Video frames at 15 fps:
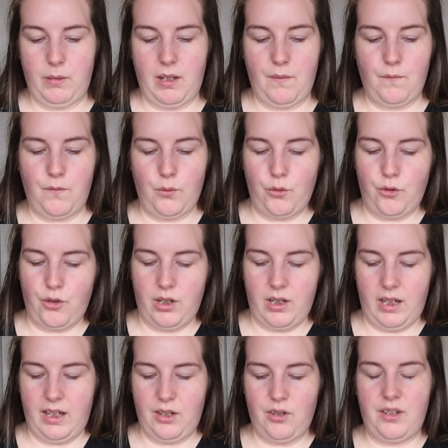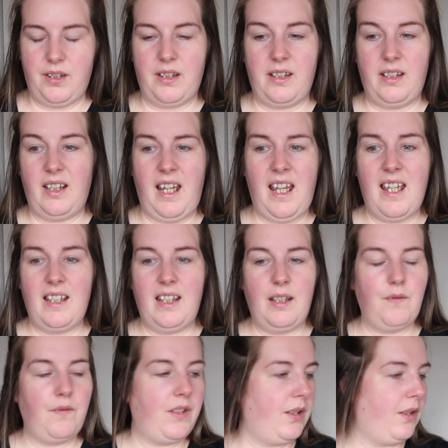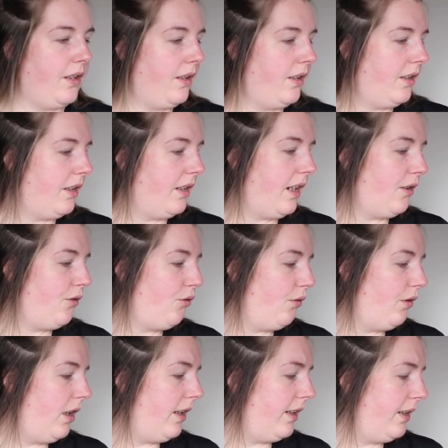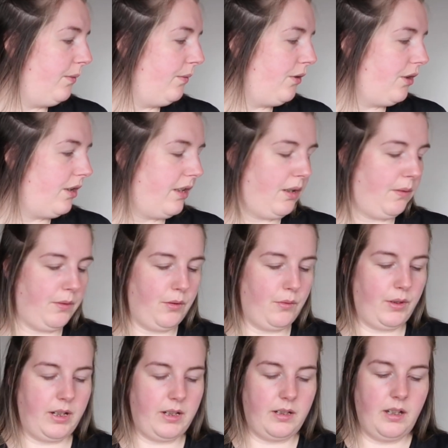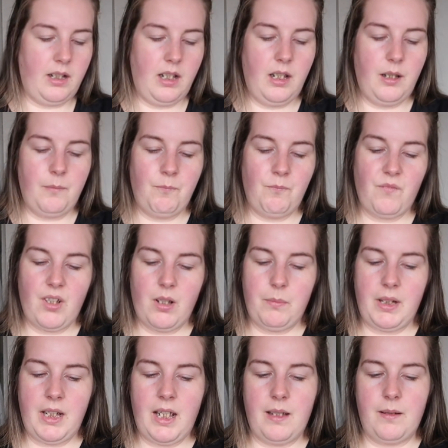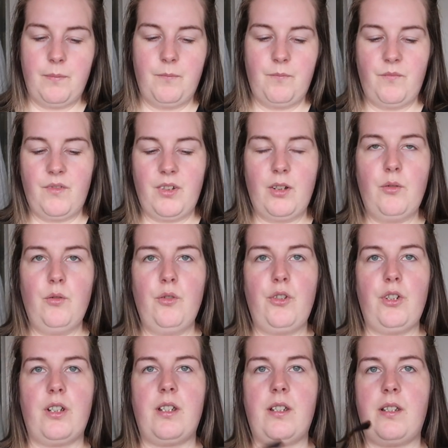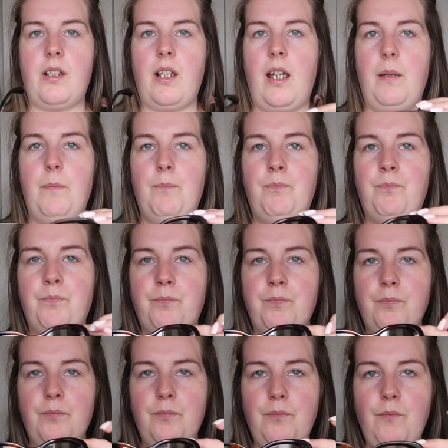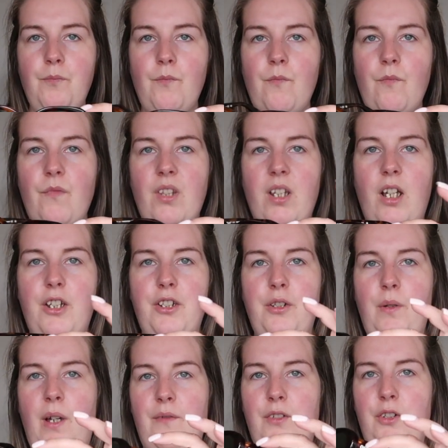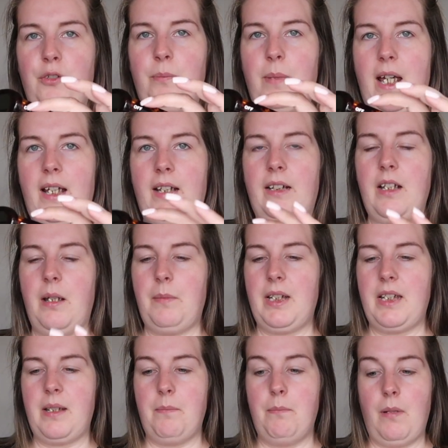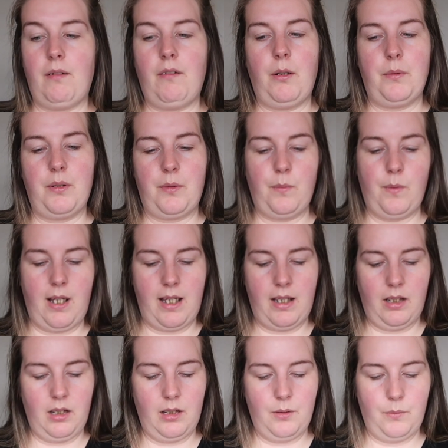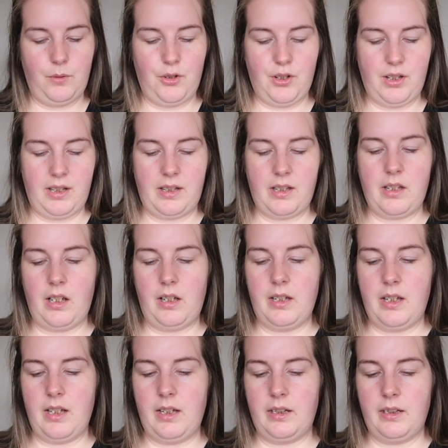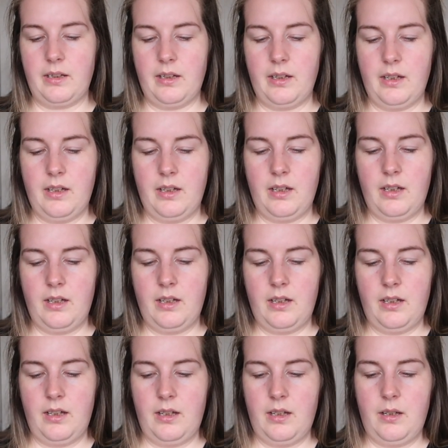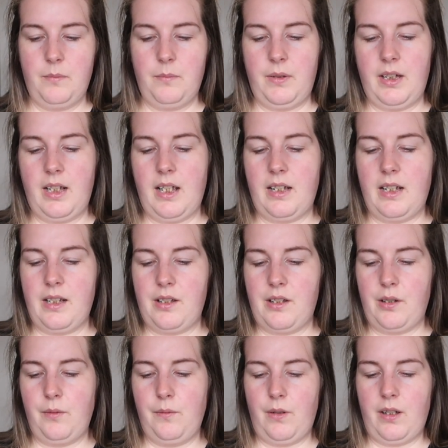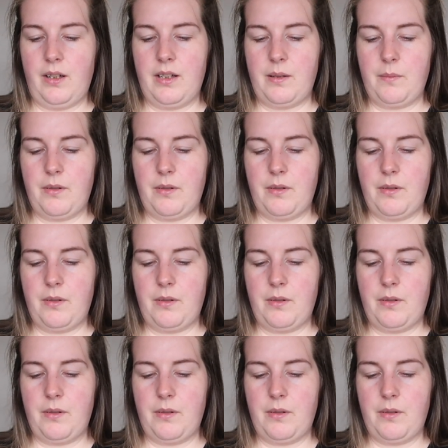It unfortunately just doesn't get any of the natural light, which is so annoying. But yeah, gorgeous. I do have a new bag coming tomorrow as well, which is exciting. But yeah, they're so nice.